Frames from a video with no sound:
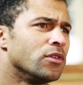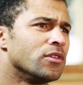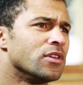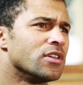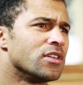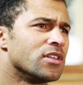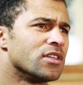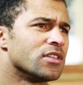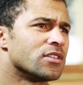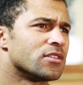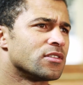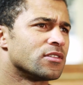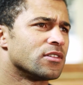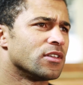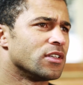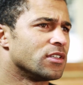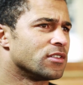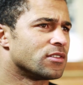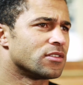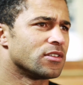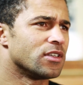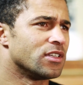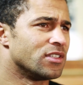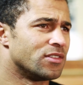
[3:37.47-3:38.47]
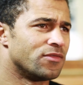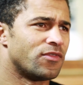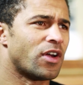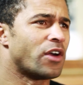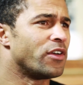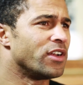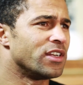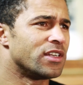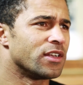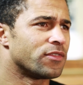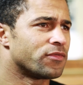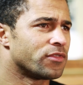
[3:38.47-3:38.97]
union is
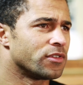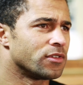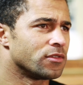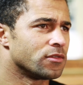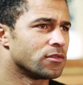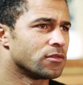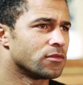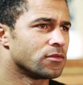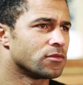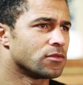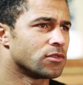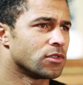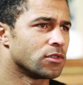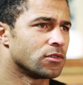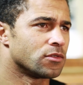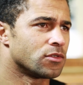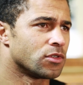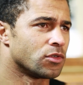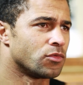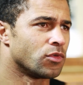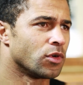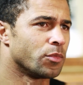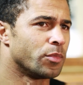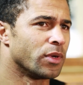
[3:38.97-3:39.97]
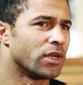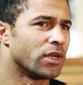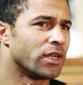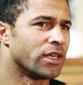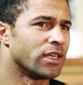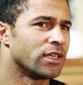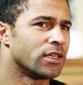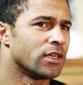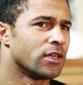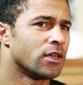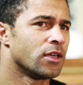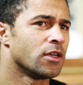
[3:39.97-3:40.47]
very different to rugby
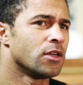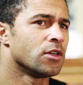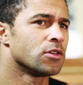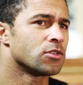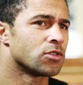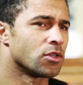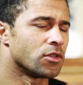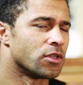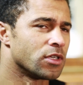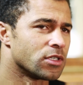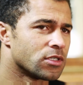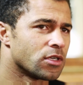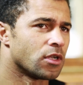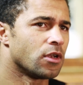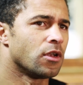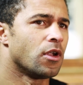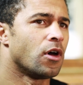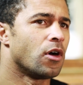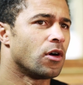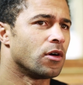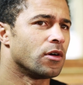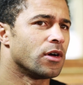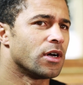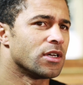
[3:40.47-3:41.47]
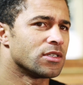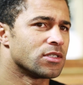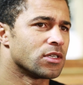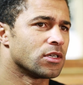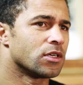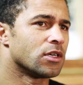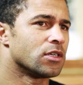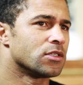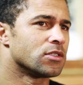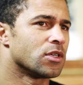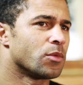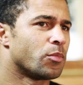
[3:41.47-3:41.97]
league, so there's a lot
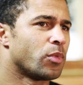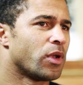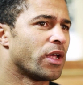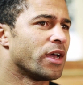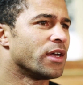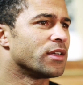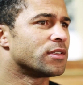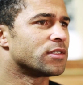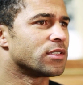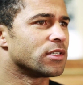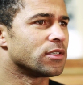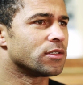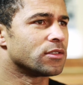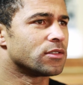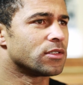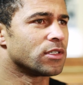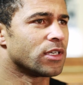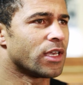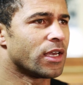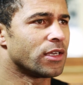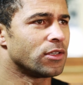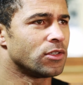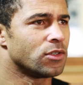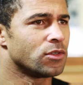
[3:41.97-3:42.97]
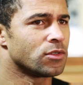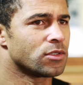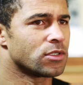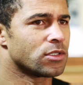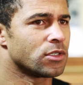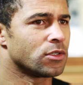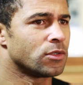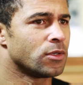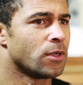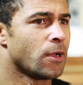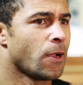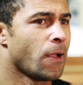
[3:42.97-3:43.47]
as a player to get used to.